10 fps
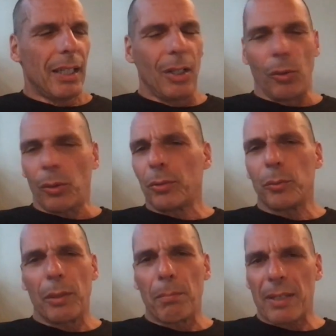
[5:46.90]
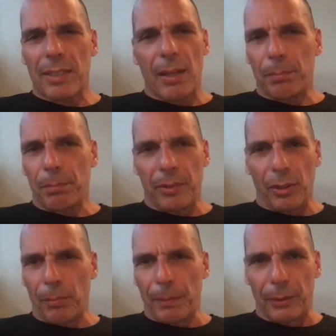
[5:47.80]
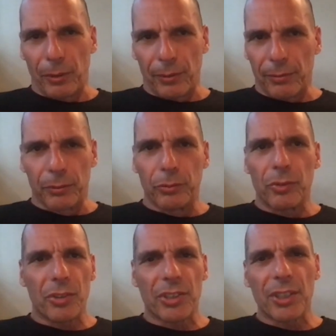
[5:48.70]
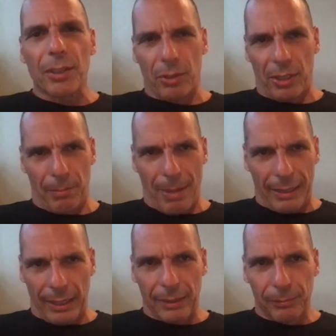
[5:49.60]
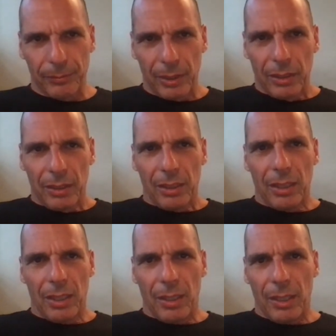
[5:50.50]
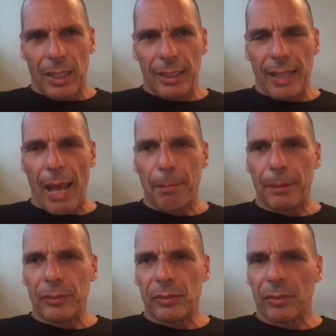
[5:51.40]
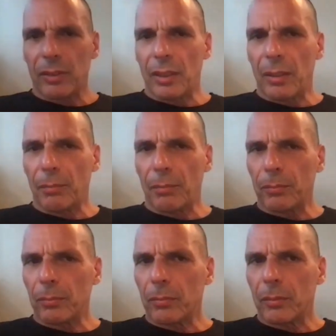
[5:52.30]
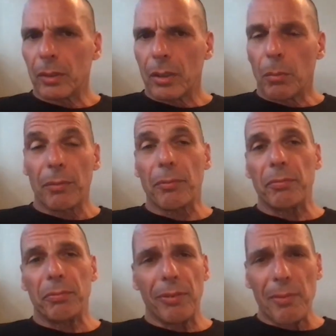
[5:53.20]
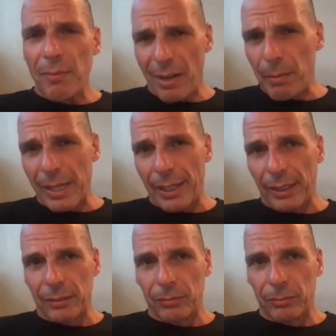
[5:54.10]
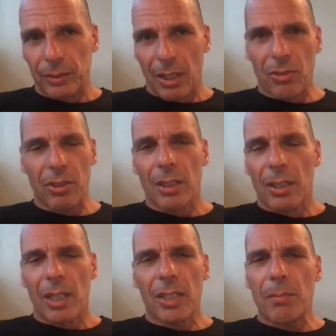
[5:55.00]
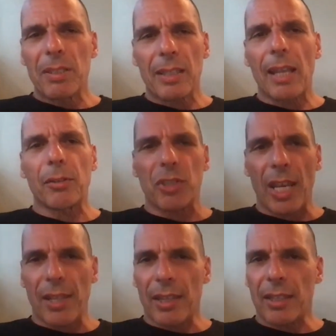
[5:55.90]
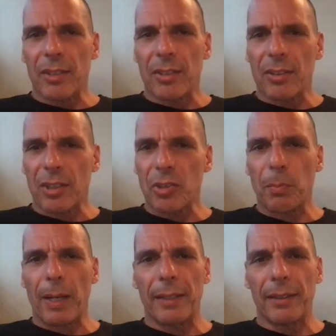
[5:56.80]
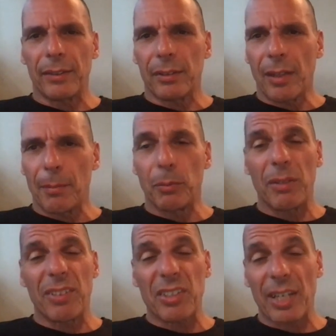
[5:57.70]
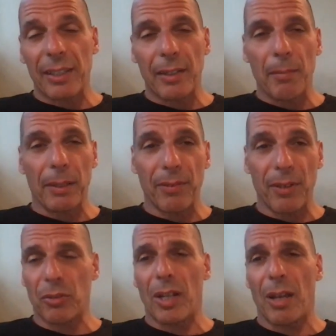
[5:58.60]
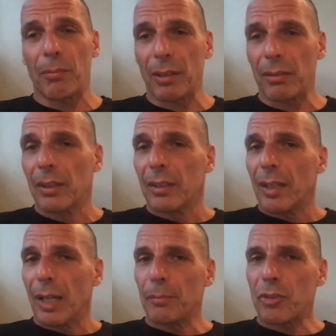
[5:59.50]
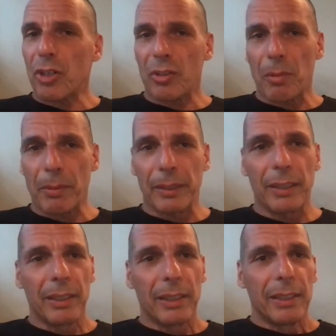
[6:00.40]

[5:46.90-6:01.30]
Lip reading: Look, we messed up the European Union seriously badly. And it happened, well, from the very beginning. It's a mistake to say that this is a splendid, I mean, we even say it in the manifesto, now I'm changing my mind.